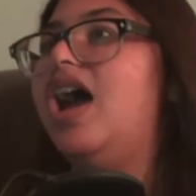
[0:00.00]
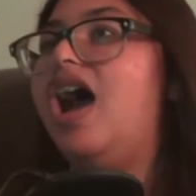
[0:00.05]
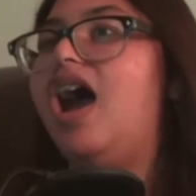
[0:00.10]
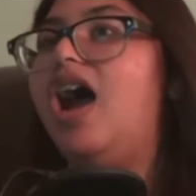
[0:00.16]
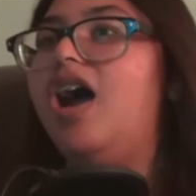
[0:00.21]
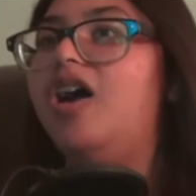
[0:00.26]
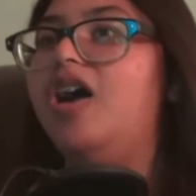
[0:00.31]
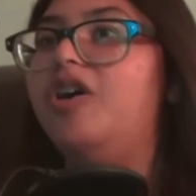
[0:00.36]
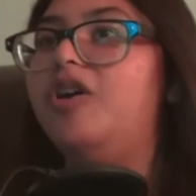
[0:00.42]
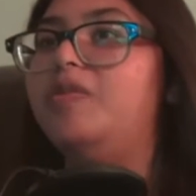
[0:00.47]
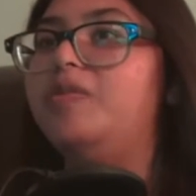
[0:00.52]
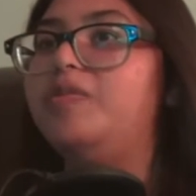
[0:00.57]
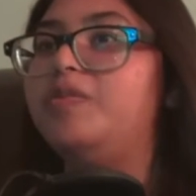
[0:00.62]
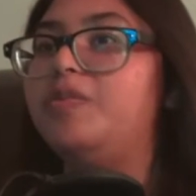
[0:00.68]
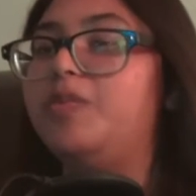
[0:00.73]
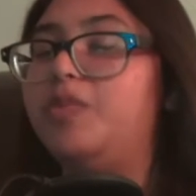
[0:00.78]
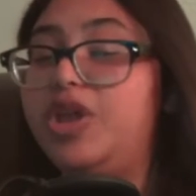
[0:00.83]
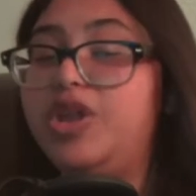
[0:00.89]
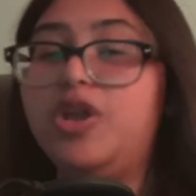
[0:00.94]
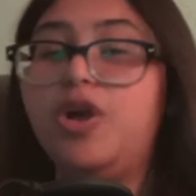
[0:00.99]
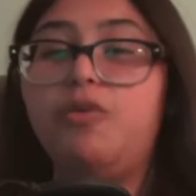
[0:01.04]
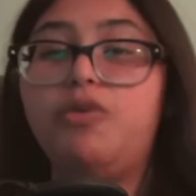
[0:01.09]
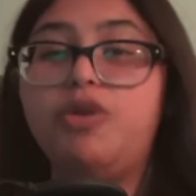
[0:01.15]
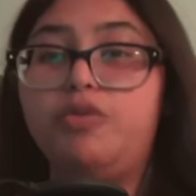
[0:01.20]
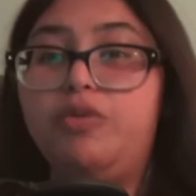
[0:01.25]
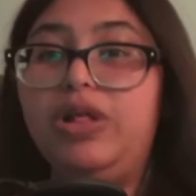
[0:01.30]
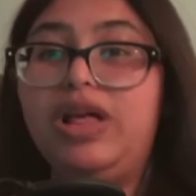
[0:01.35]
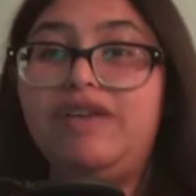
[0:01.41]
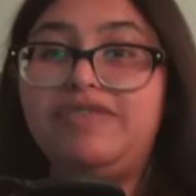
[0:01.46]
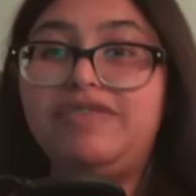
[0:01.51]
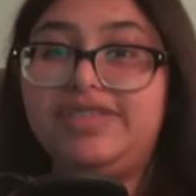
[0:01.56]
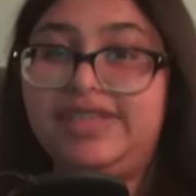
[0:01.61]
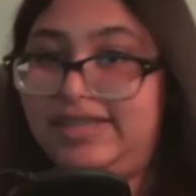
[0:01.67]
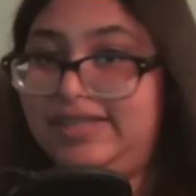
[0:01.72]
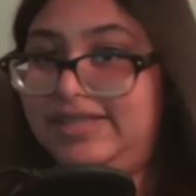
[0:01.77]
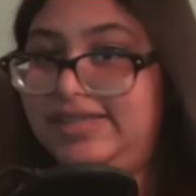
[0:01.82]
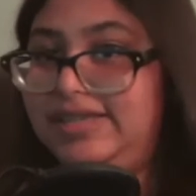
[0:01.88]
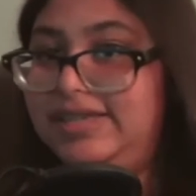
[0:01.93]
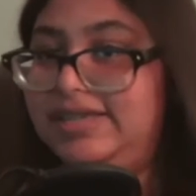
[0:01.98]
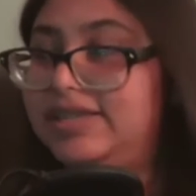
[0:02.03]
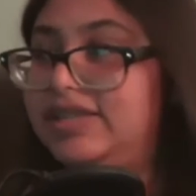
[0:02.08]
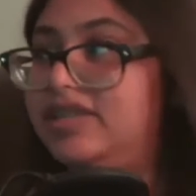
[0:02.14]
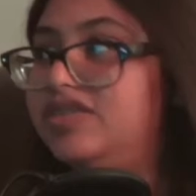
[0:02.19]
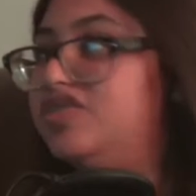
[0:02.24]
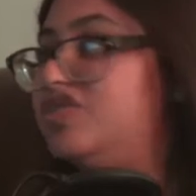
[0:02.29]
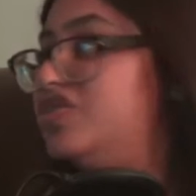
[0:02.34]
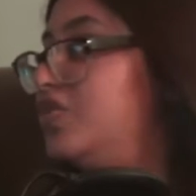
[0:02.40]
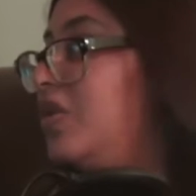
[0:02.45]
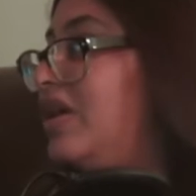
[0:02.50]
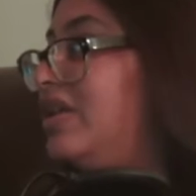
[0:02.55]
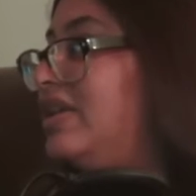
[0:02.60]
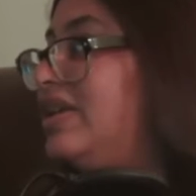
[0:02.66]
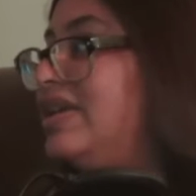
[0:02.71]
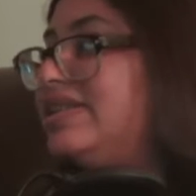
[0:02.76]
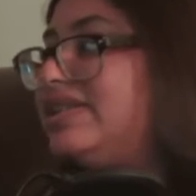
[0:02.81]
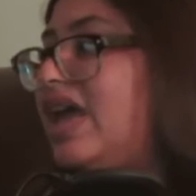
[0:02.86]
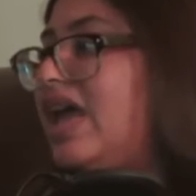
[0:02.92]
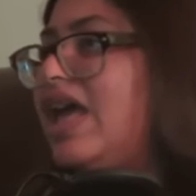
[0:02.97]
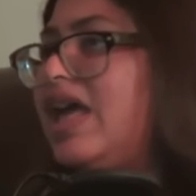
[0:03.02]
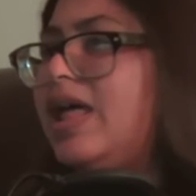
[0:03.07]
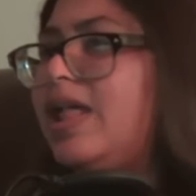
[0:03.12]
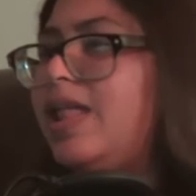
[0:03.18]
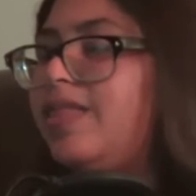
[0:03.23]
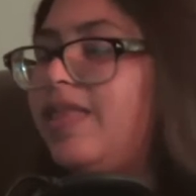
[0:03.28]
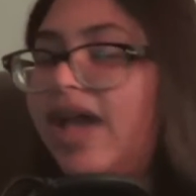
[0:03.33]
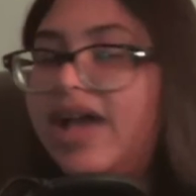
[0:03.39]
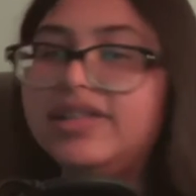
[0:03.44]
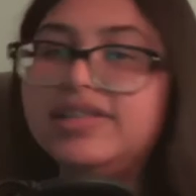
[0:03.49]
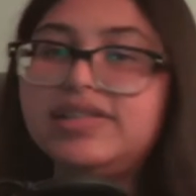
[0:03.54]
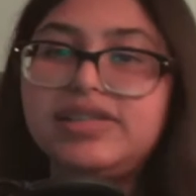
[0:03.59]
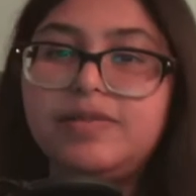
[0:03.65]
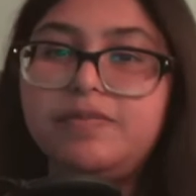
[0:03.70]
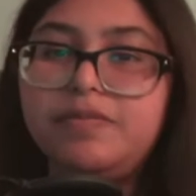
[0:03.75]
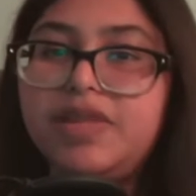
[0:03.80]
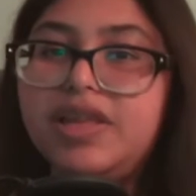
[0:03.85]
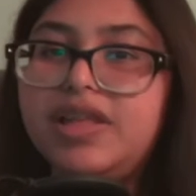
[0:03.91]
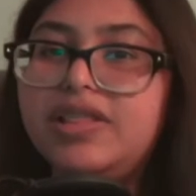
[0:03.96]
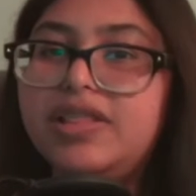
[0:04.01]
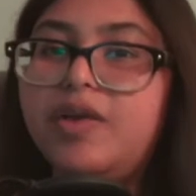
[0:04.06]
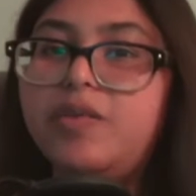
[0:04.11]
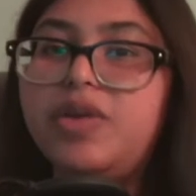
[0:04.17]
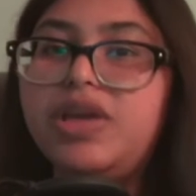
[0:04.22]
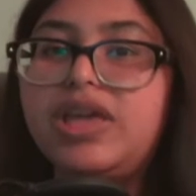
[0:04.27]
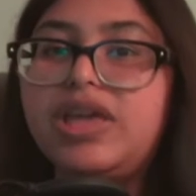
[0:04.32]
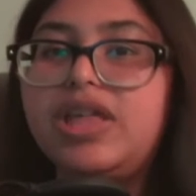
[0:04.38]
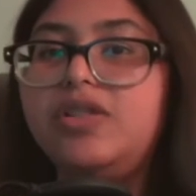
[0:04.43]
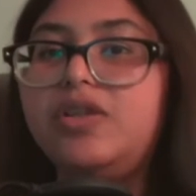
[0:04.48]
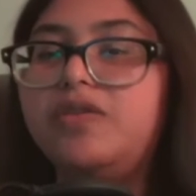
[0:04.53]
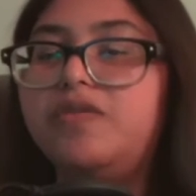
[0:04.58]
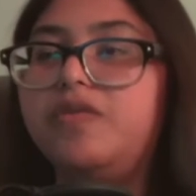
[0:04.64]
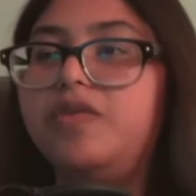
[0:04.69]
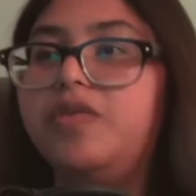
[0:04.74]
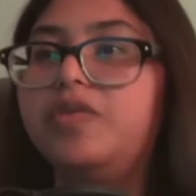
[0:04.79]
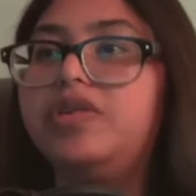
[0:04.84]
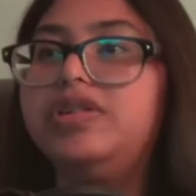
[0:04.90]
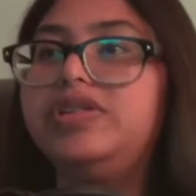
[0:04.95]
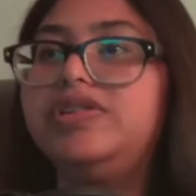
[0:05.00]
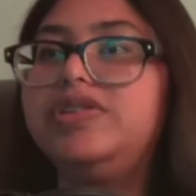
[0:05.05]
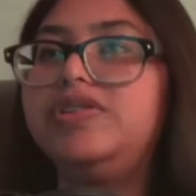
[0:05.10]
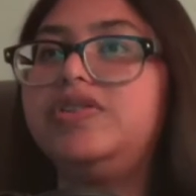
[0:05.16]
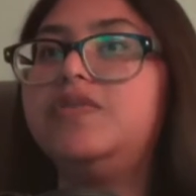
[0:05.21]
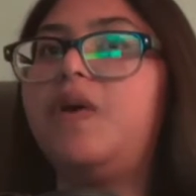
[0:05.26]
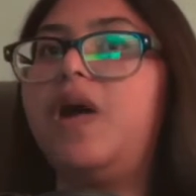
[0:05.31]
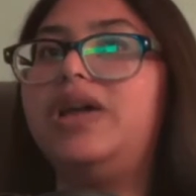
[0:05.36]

Um, we know we will have a second season, so at least that's something that we can look forward to.